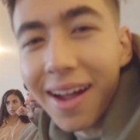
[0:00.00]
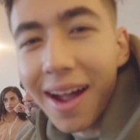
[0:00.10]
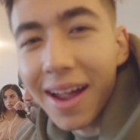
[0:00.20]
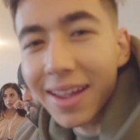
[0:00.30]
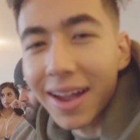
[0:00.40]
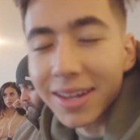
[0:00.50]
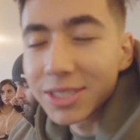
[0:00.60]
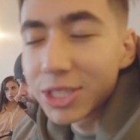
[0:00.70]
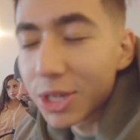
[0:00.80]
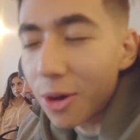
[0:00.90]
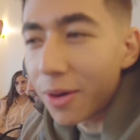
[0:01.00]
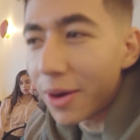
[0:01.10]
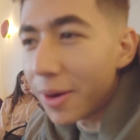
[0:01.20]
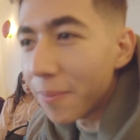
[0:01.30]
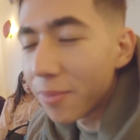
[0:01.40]
Alright guys, so
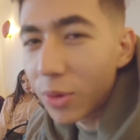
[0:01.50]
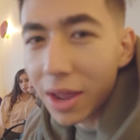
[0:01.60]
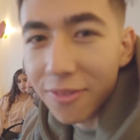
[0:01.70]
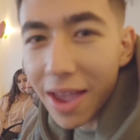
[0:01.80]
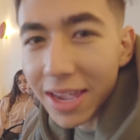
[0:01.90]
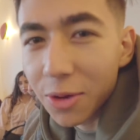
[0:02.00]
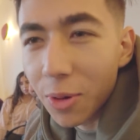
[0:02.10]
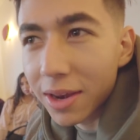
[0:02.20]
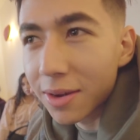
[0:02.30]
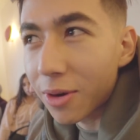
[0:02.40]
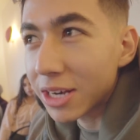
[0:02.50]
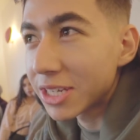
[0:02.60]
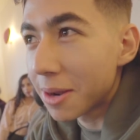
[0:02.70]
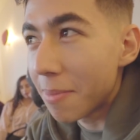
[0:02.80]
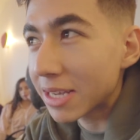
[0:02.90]
um, we got evacuated. We're
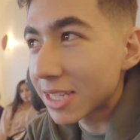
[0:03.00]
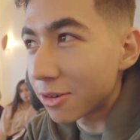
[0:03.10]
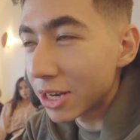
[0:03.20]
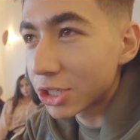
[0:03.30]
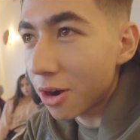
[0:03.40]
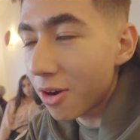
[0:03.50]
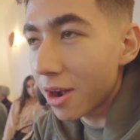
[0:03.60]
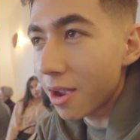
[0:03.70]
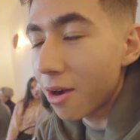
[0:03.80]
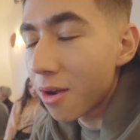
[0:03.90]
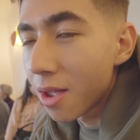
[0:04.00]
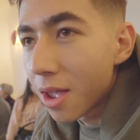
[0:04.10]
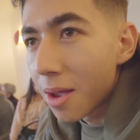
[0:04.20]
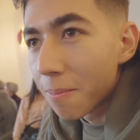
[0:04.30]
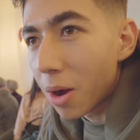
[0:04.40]
actually at a Mexican restaurant right now.
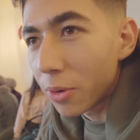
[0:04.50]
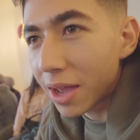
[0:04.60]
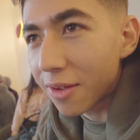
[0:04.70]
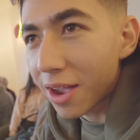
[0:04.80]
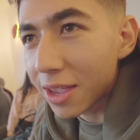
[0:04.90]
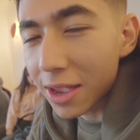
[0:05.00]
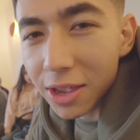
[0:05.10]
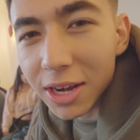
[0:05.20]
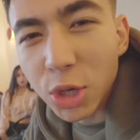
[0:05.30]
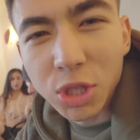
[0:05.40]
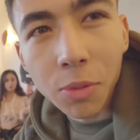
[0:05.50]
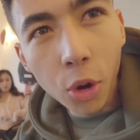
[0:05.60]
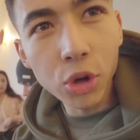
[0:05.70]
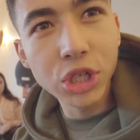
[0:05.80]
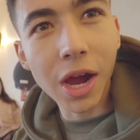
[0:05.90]
But we gotta, yeah, you gotta show some
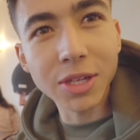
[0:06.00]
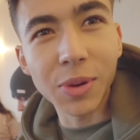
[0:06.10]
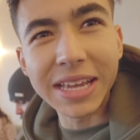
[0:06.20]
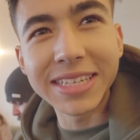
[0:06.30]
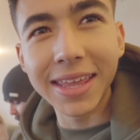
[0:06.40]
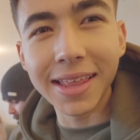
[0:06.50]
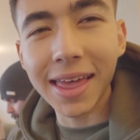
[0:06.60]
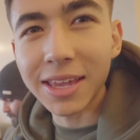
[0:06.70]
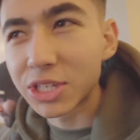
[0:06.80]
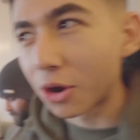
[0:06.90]
cool shots when I say that. Like, it